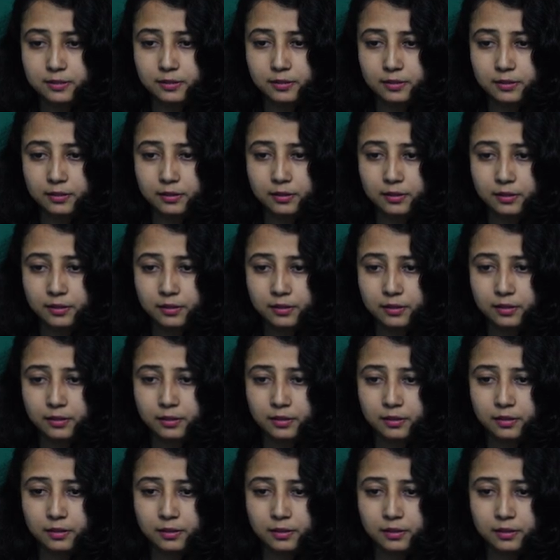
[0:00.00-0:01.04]

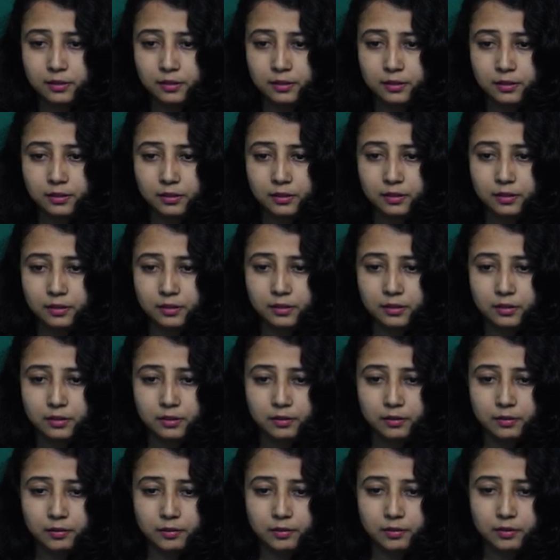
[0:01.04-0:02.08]

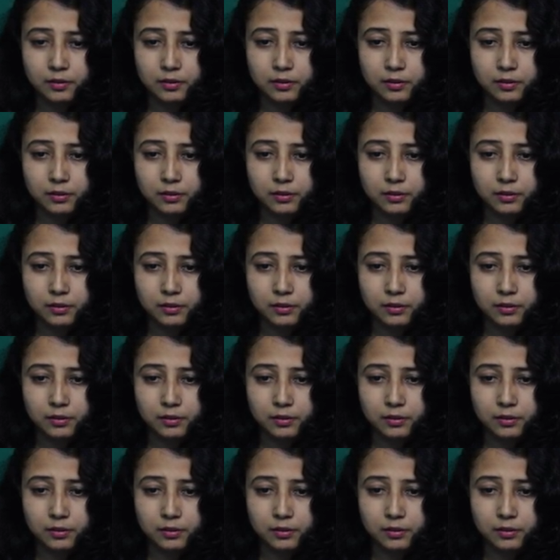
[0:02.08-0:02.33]
No one is speaking in this clip.